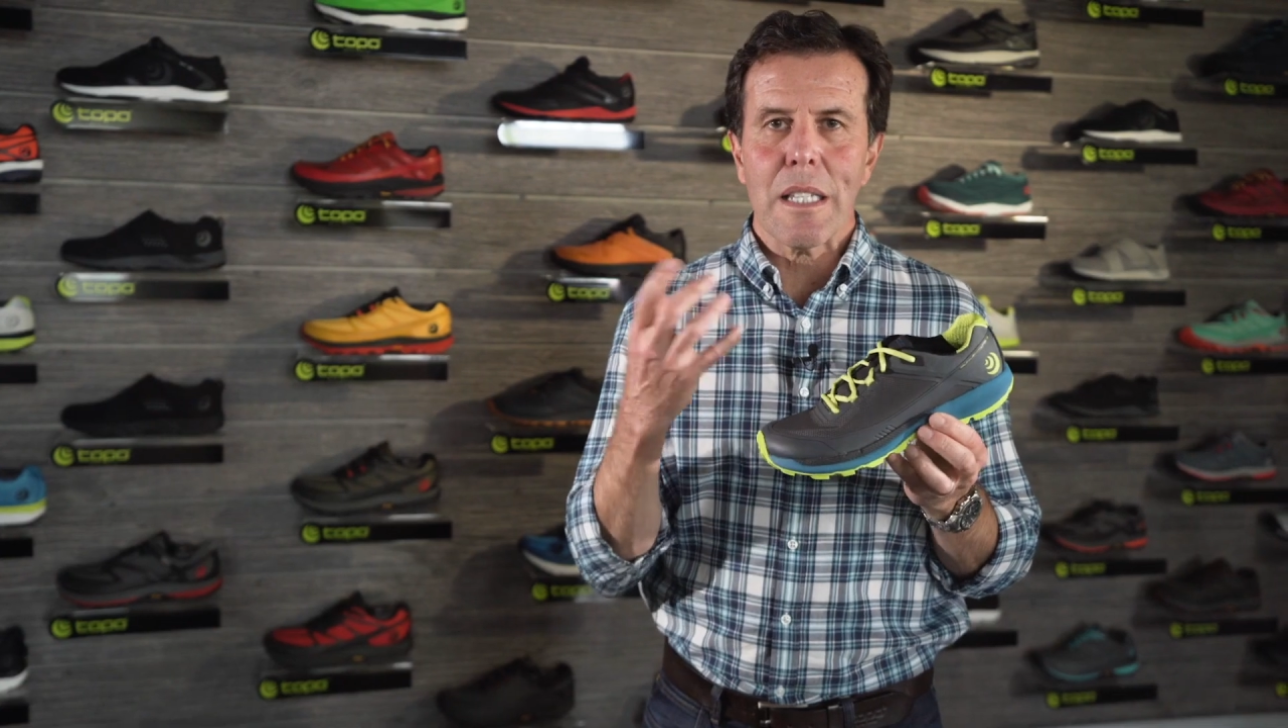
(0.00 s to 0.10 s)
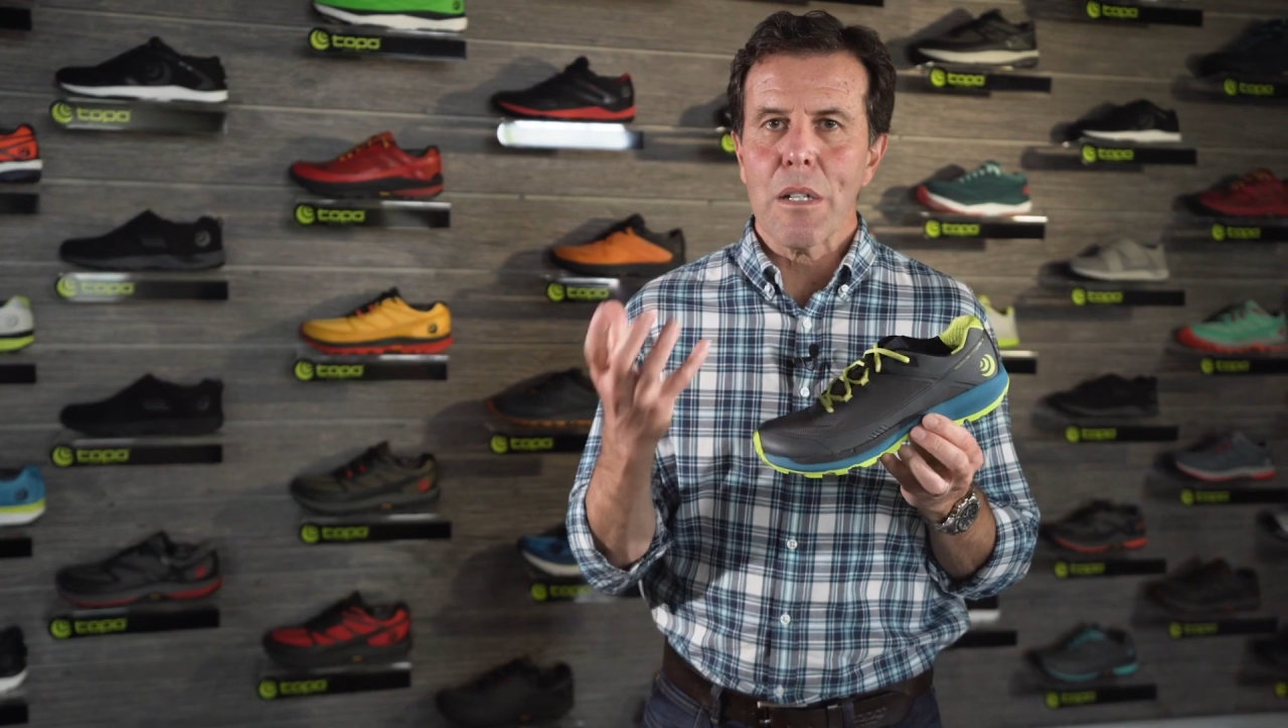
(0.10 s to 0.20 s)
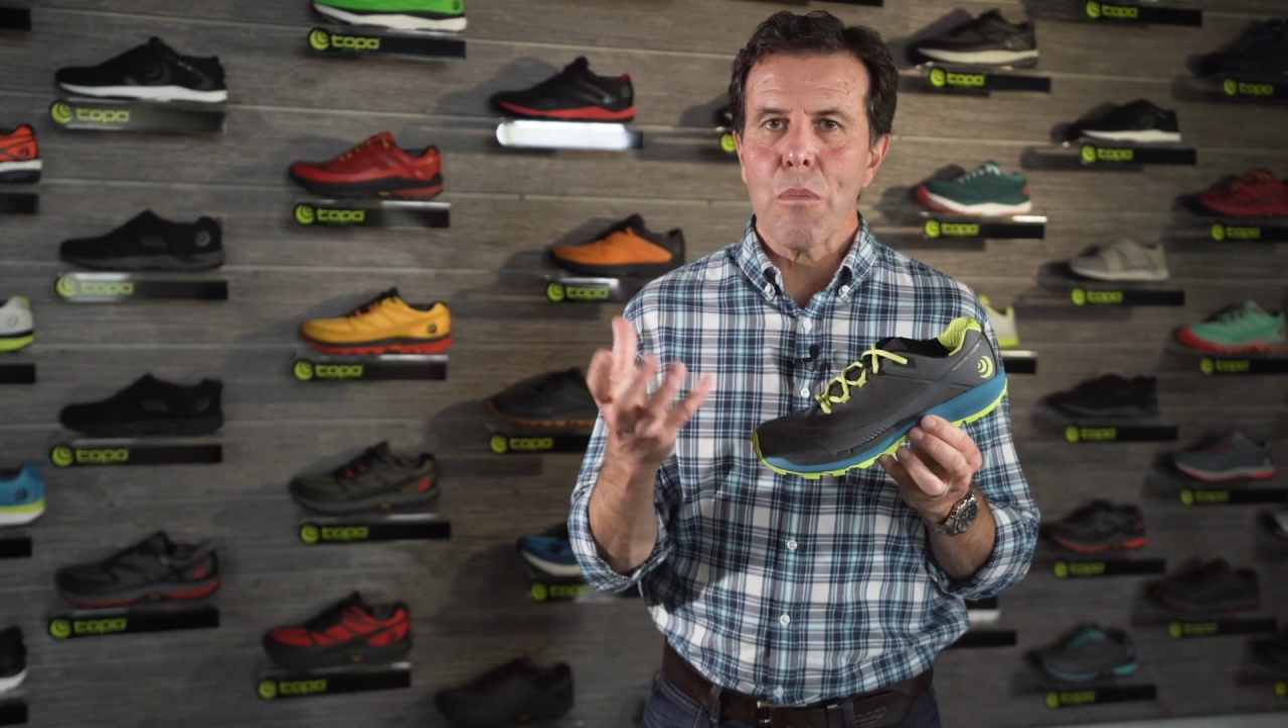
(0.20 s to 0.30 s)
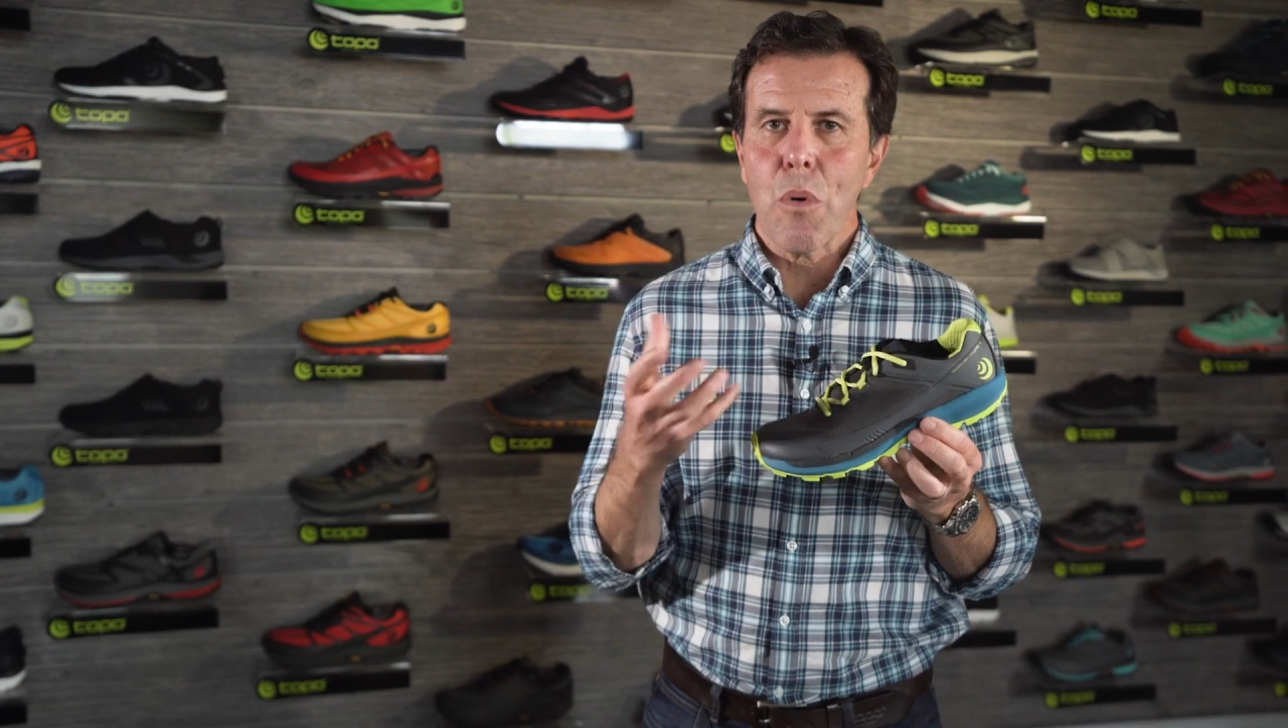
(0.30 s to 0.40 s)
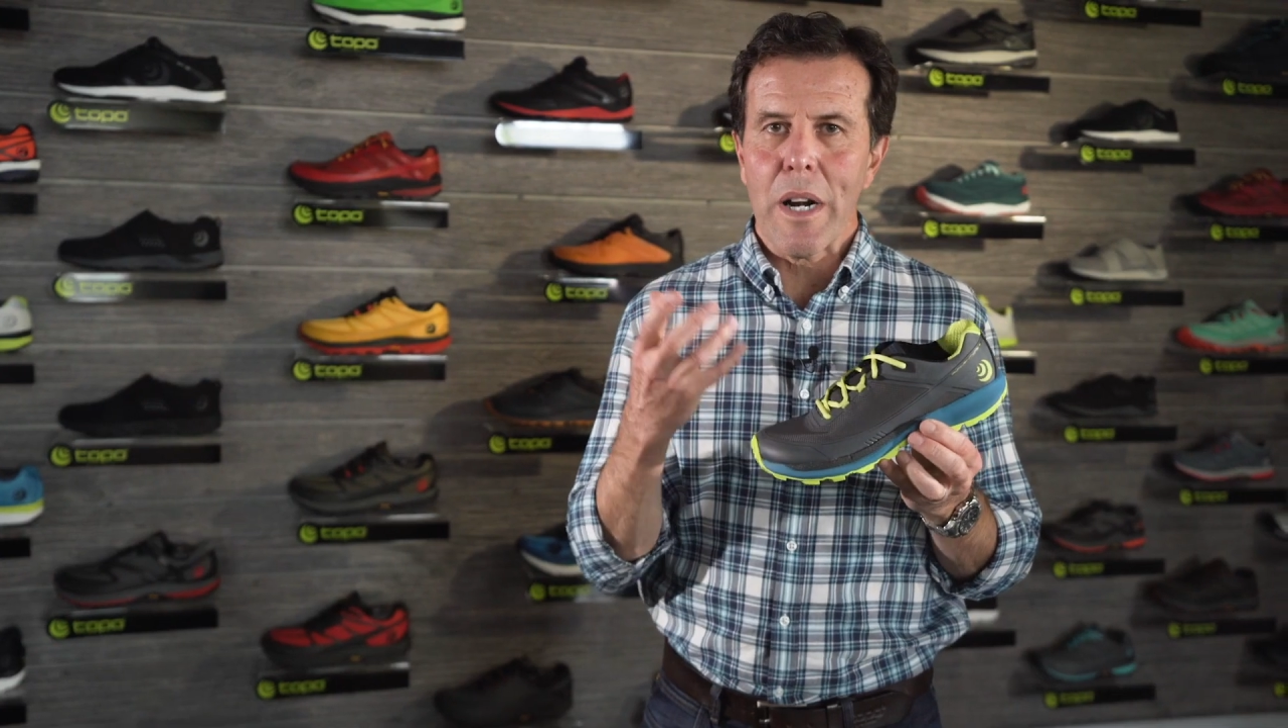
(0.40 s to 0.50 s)
a
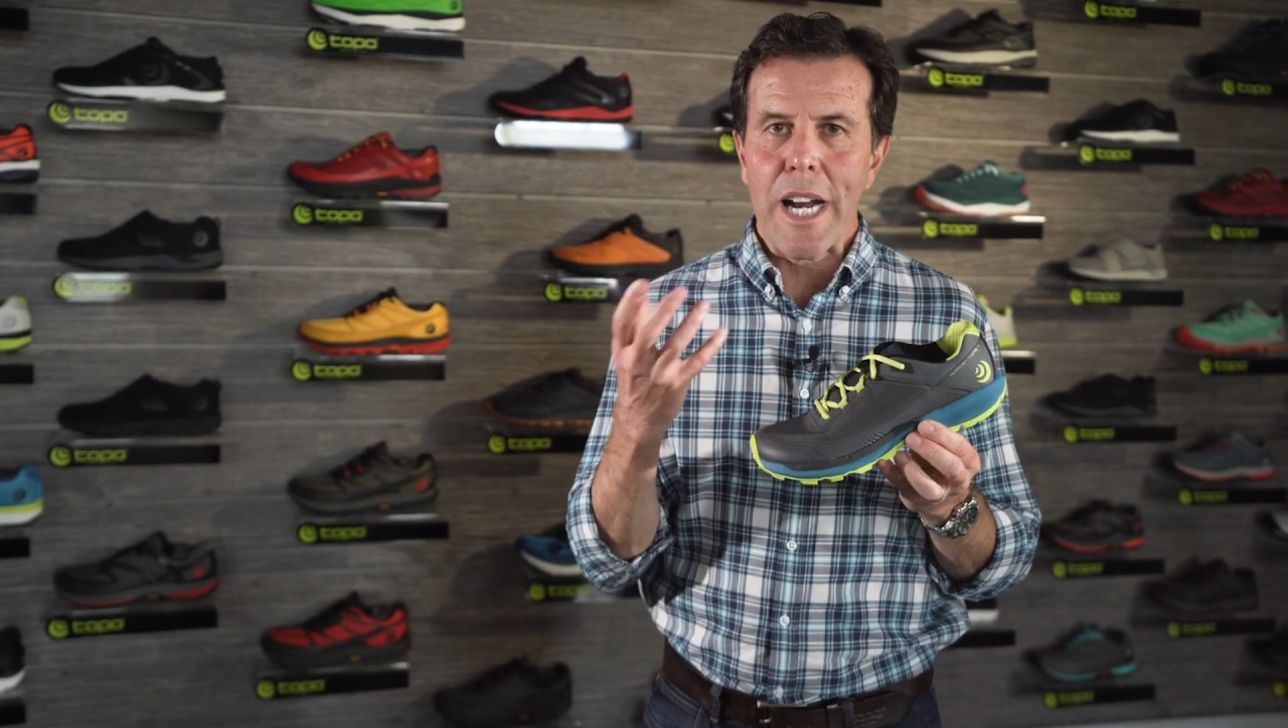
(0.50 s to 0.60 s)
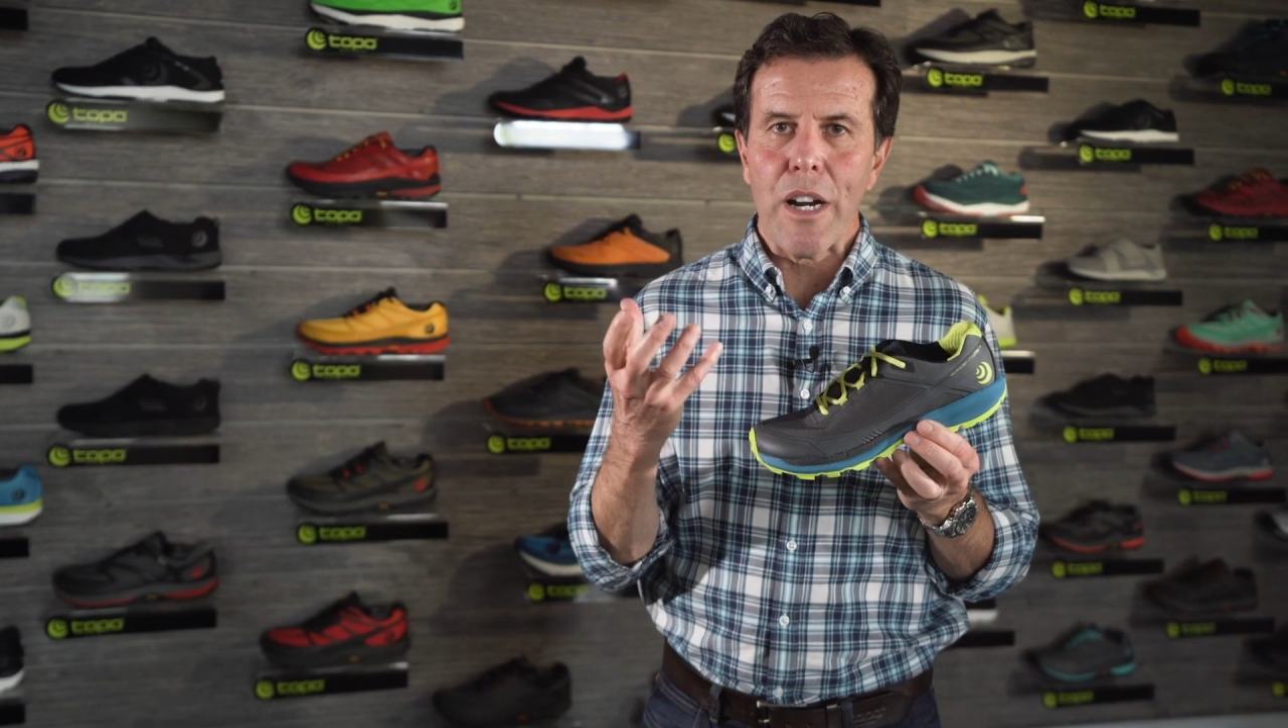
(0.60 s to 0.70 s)
little more